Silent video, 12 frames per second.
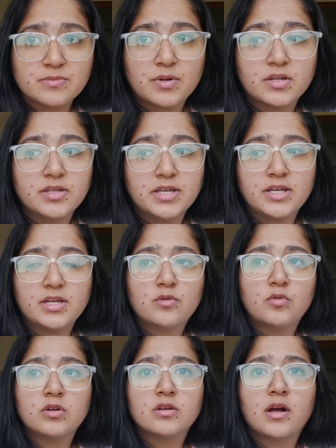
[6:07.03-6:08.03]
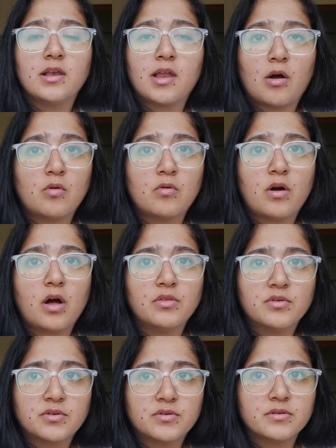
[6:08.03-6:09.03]
but they don't allow
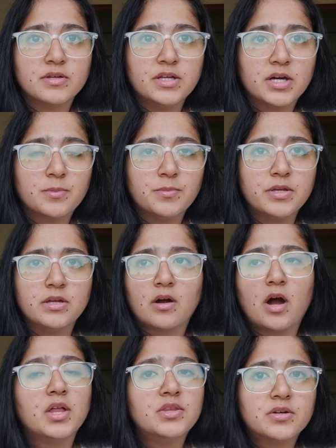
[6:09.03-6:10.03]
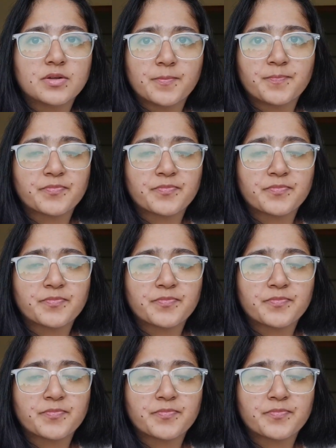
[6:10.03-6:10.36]
other ERP, other